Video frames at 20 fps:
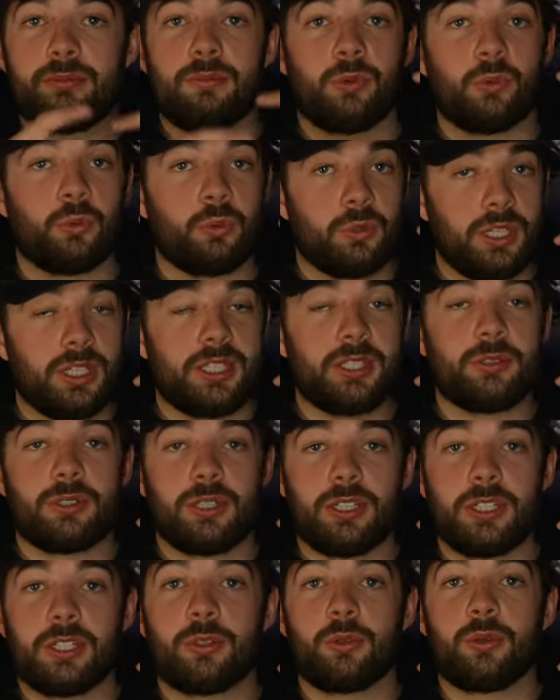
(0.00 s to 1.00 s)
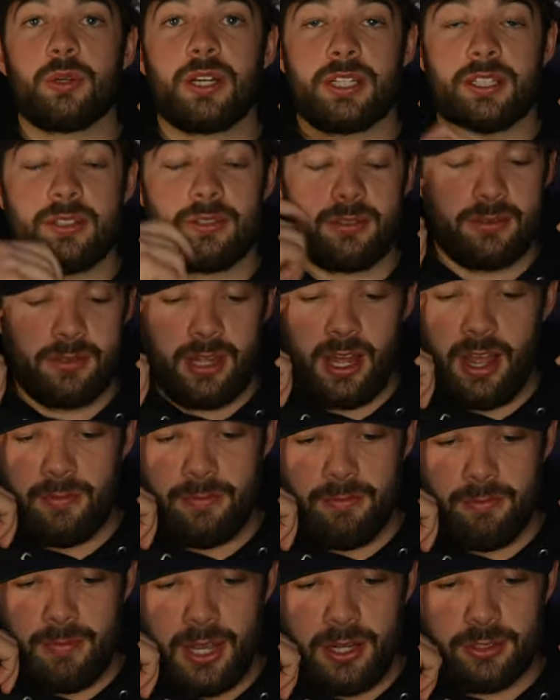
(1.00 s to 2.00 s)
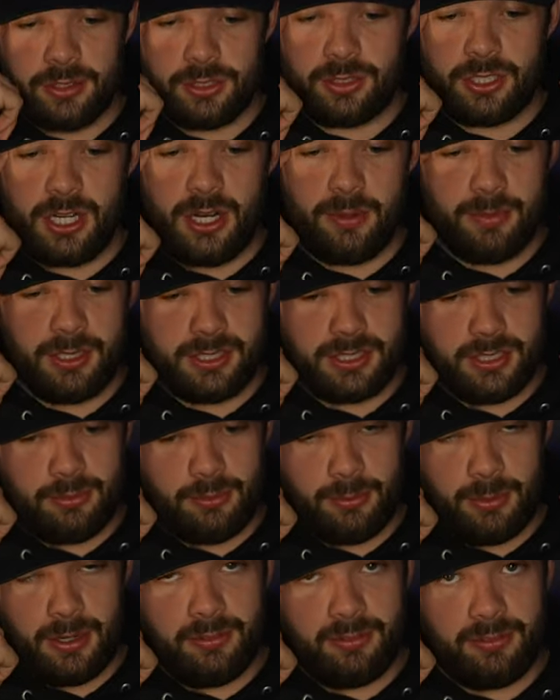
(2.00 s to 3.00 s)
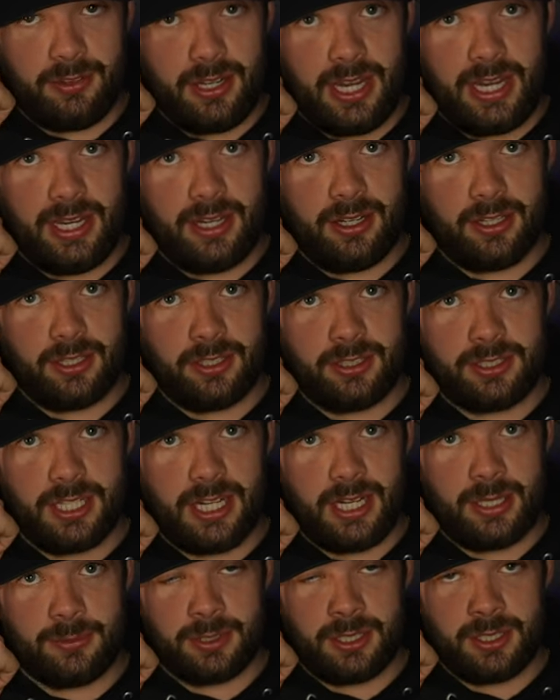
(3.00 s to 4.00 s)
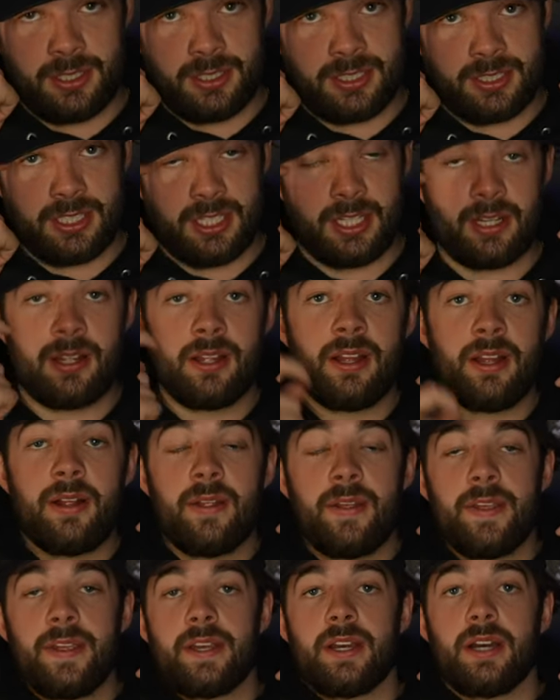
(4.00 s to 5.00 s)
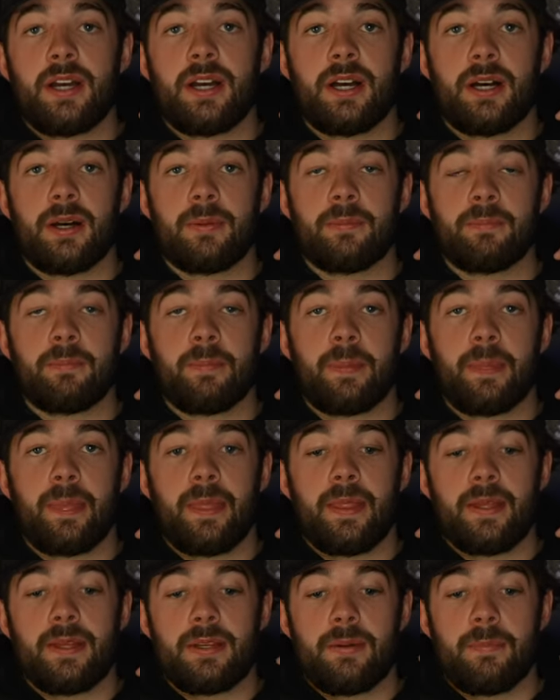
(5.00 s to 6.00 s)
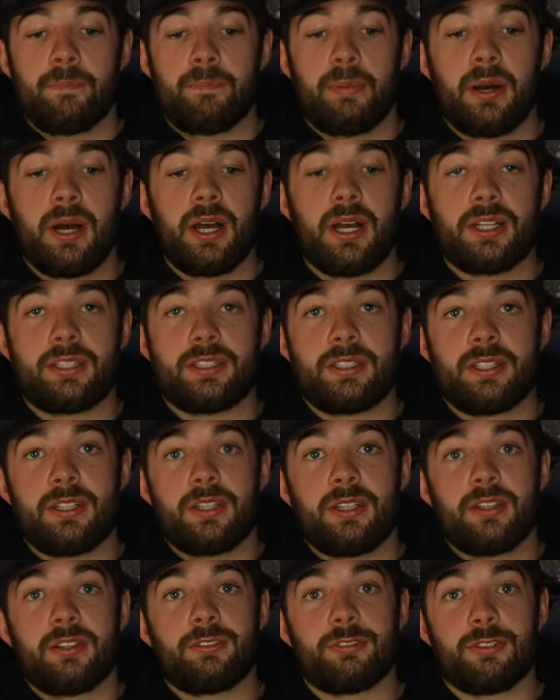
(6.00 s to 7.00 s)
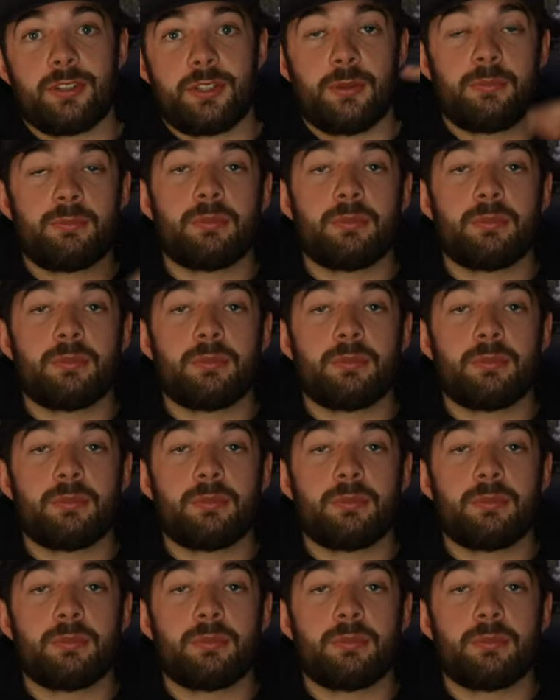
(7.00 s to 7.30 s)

really, really quick. I've mouse-trapped myself about eight hundred times on this thing. Um, but for the